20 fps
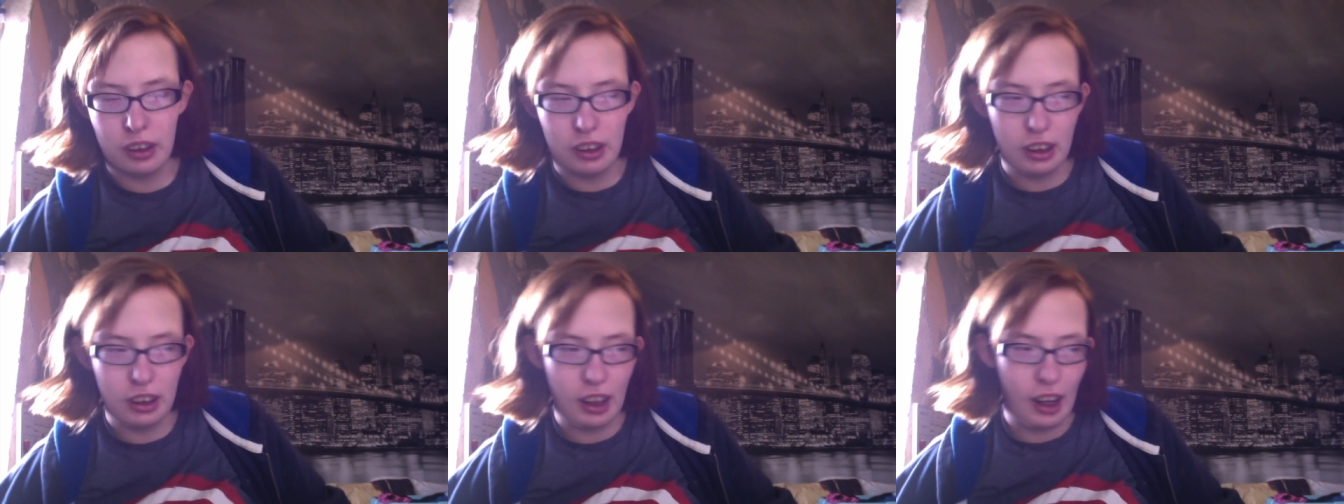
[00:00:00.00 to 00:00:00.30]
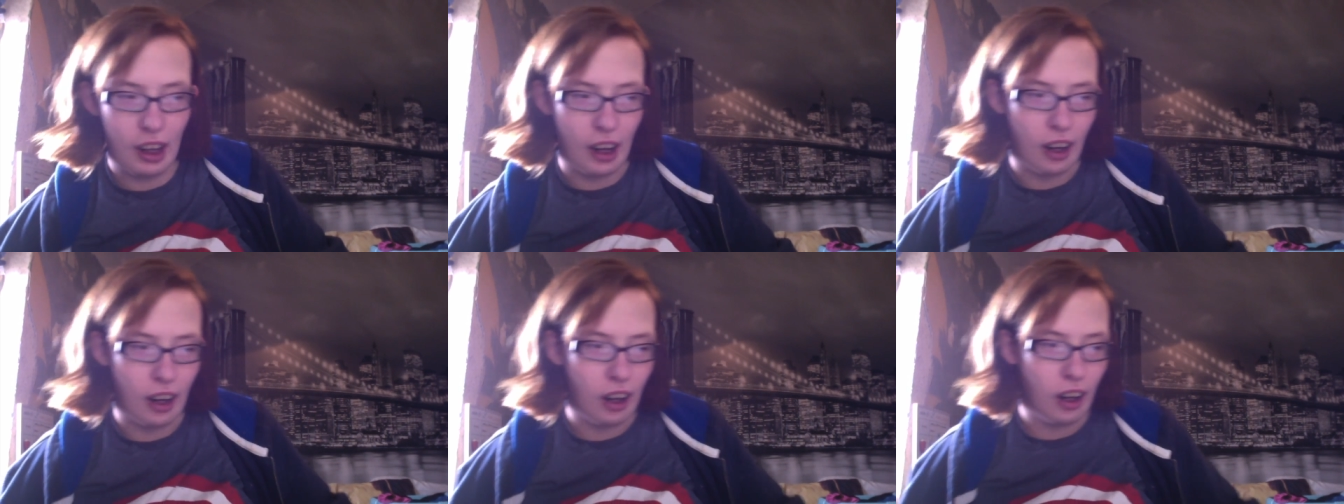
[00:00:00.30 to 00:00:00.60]

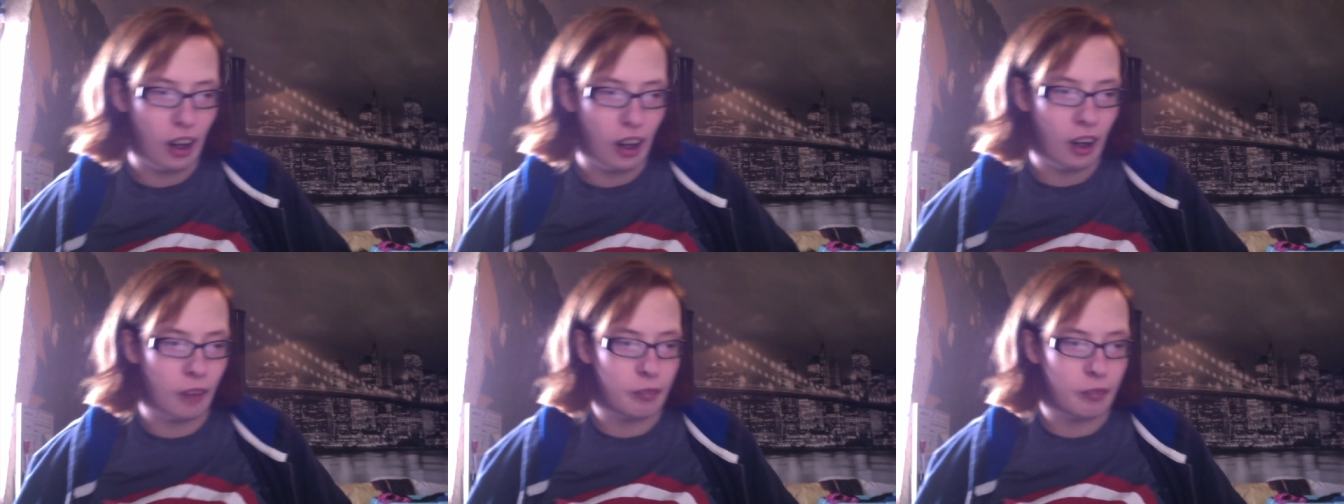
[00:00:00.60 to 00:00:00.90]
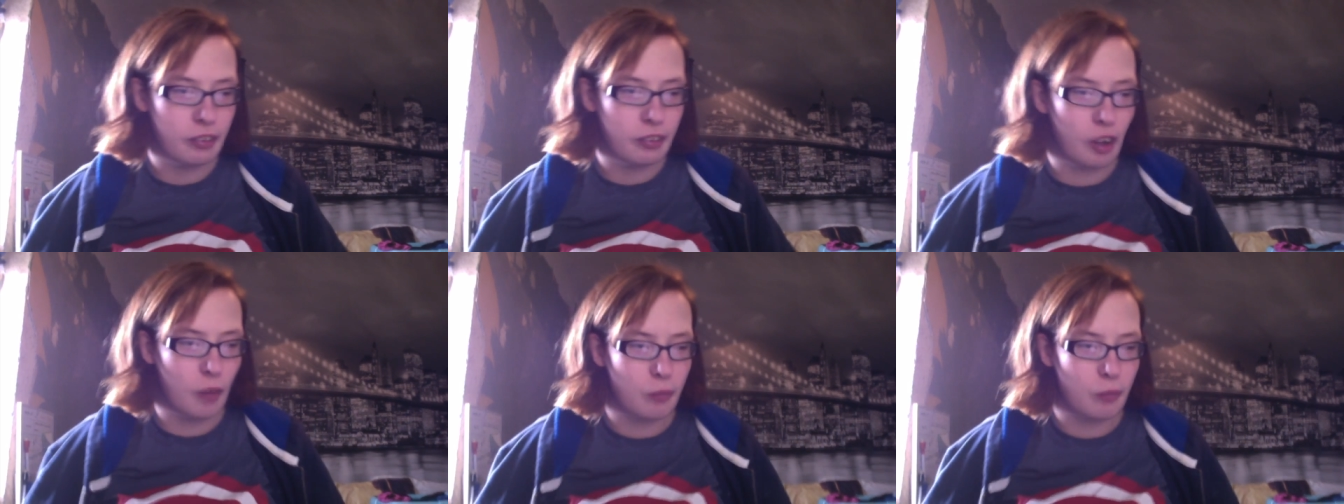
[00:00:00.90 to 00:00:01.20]
yeah I've
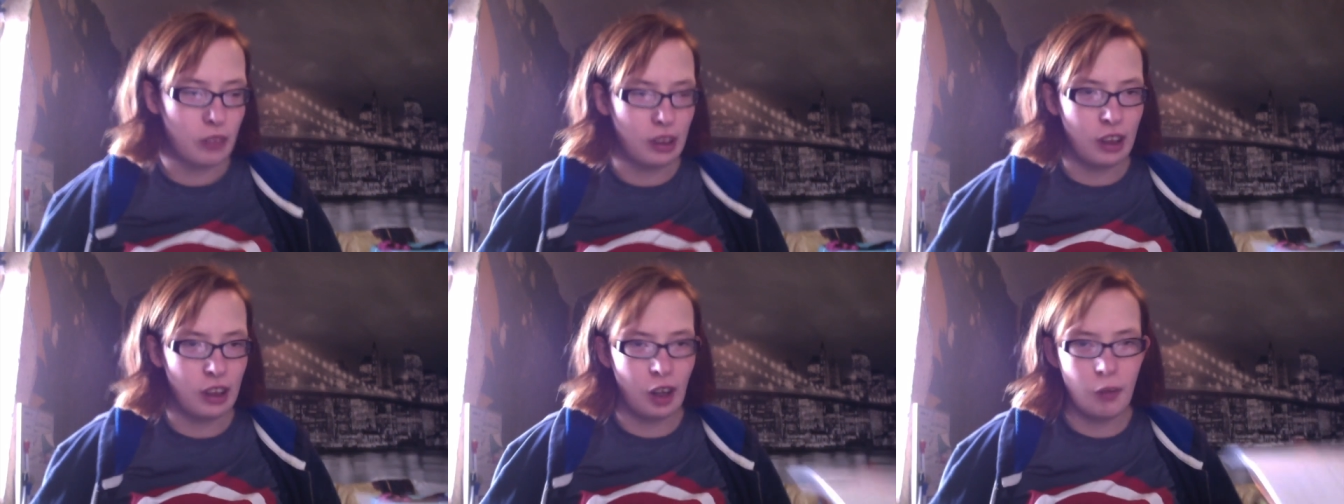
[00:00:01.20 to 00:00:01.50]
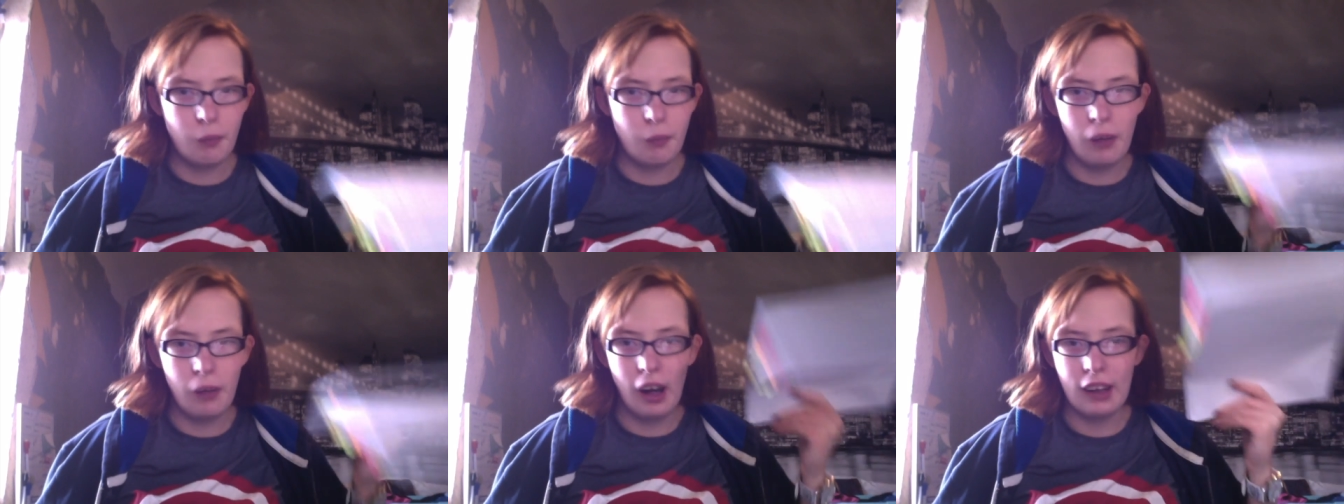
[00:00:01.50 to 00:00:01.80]
got my
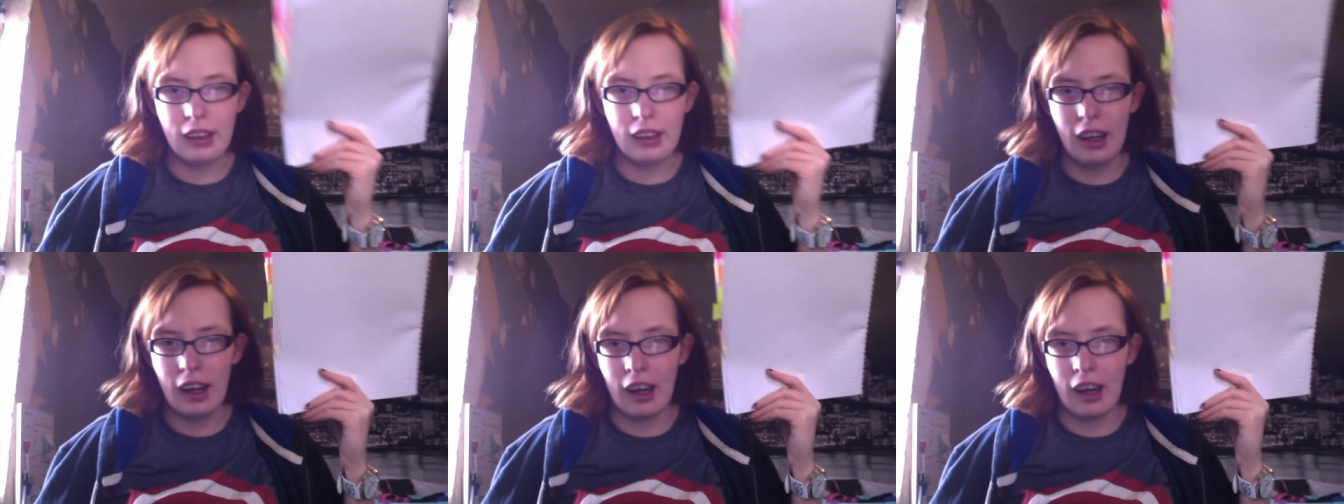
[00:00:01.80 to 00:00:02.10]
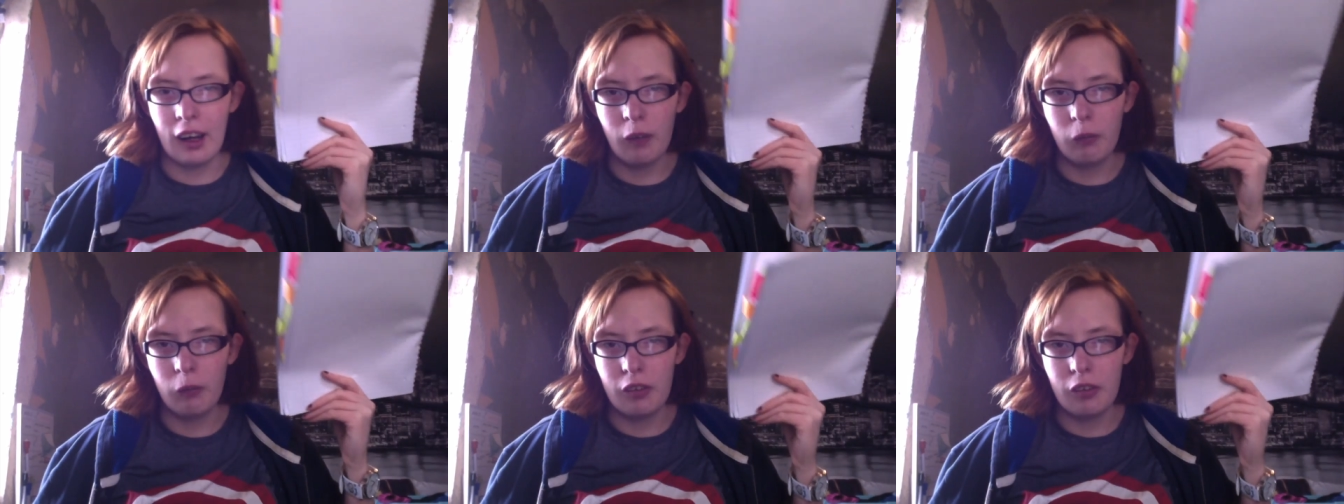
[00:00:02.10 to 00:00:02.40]
notepad
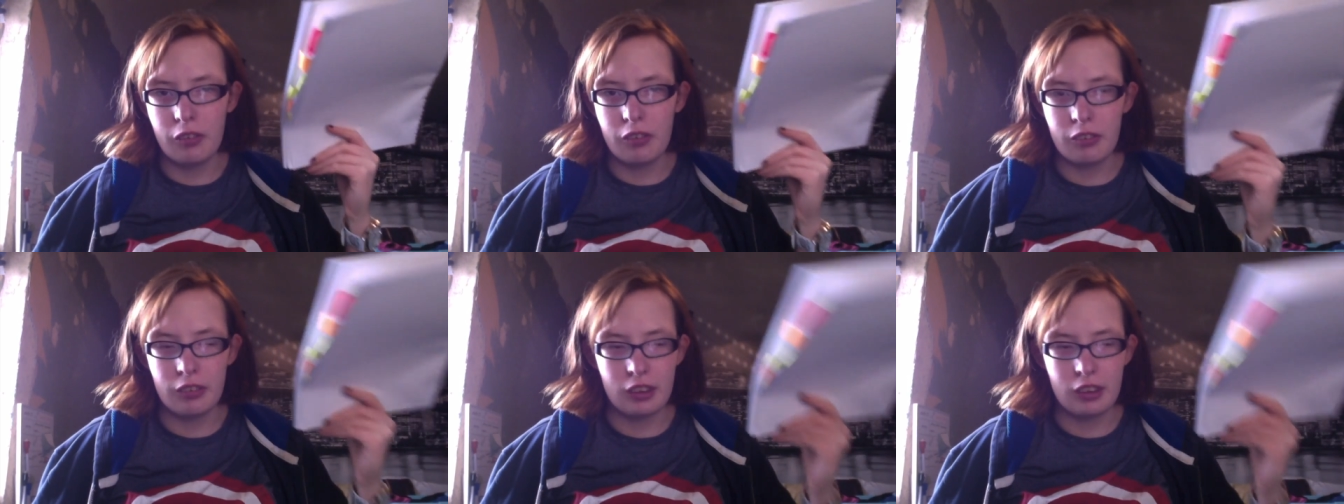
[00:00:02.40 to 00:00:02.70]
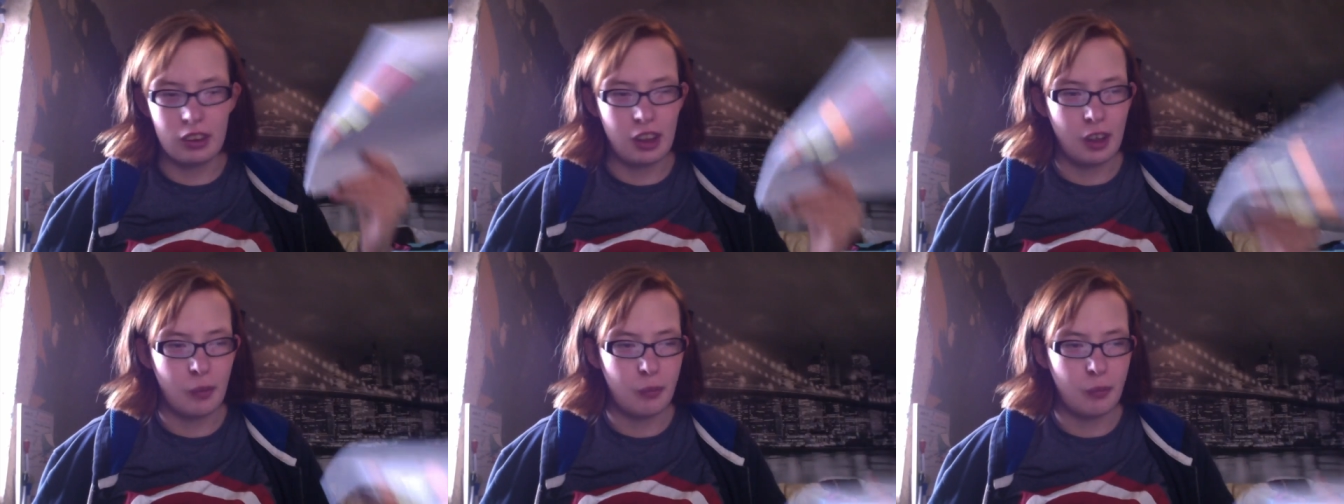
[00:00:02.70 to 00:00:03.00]
here with some
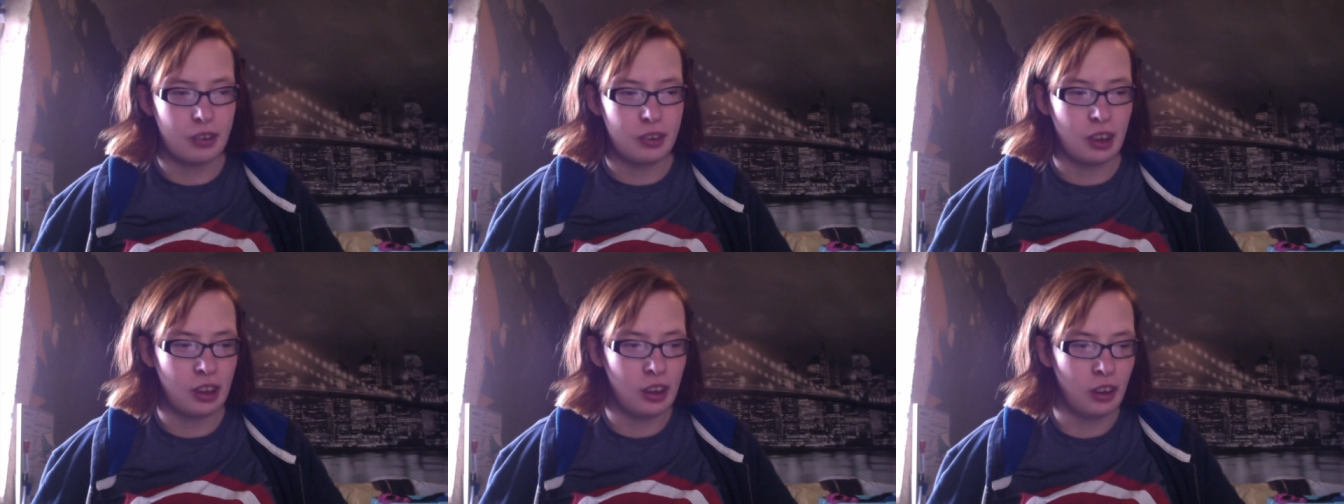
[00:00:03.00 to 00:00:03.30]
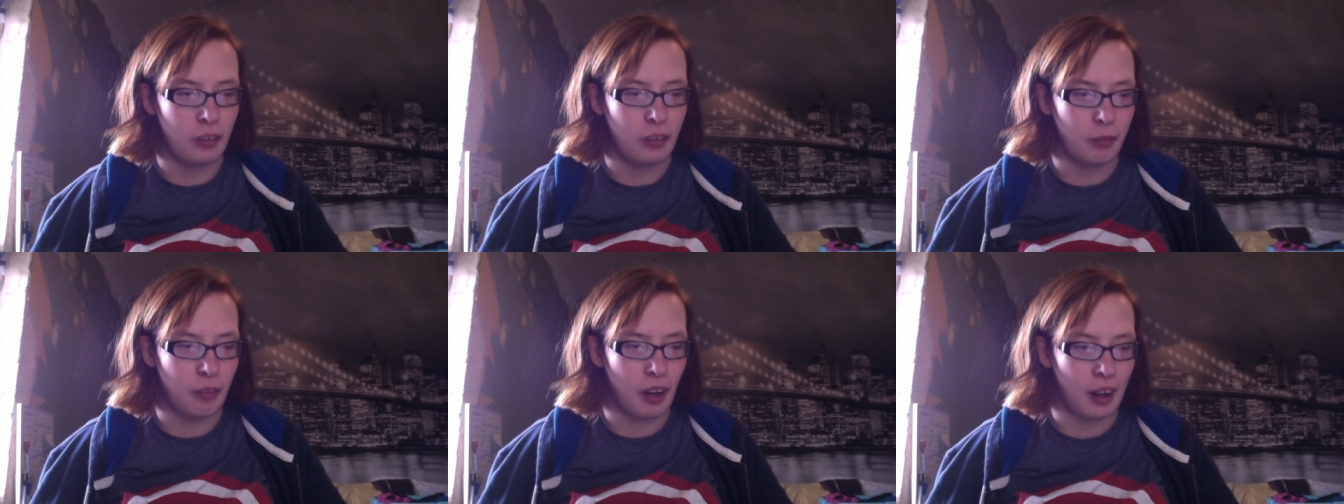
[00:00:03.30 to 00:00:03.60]
tips and
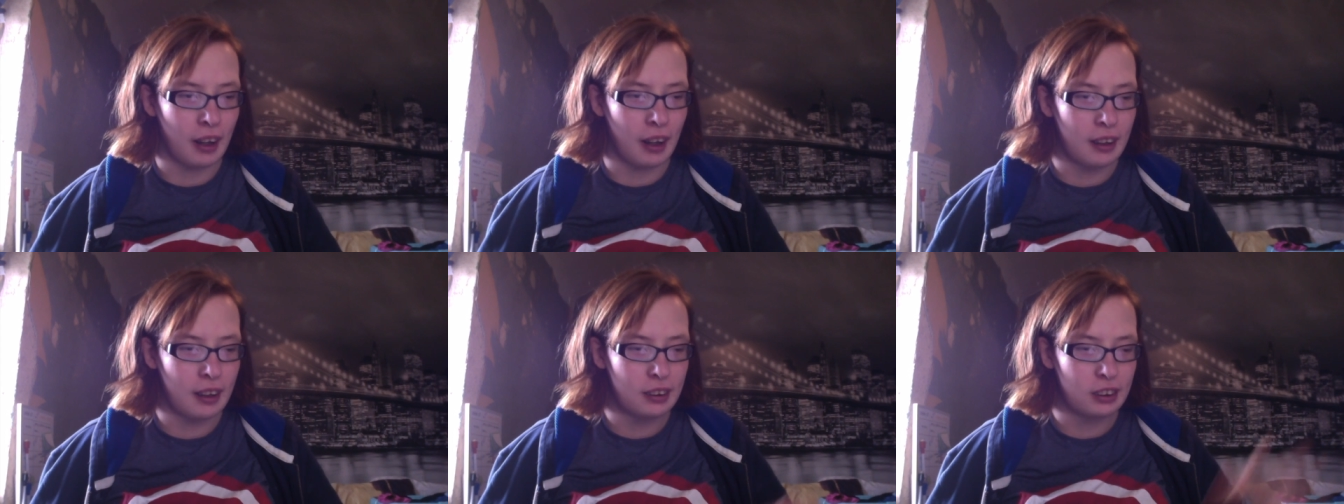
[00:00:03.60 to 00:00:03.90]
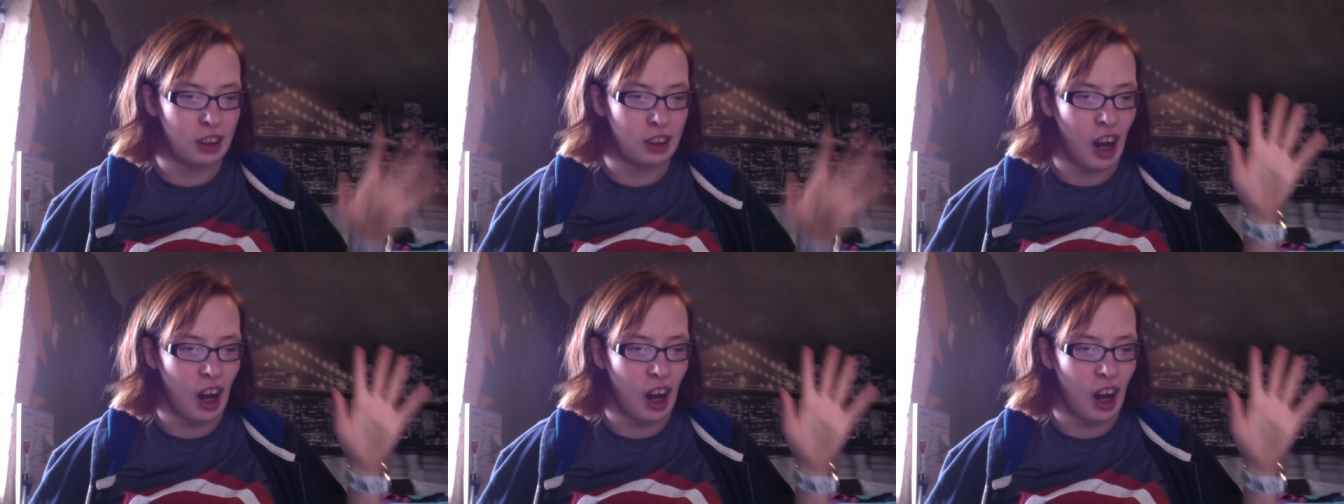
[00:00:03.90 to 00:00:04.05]
advice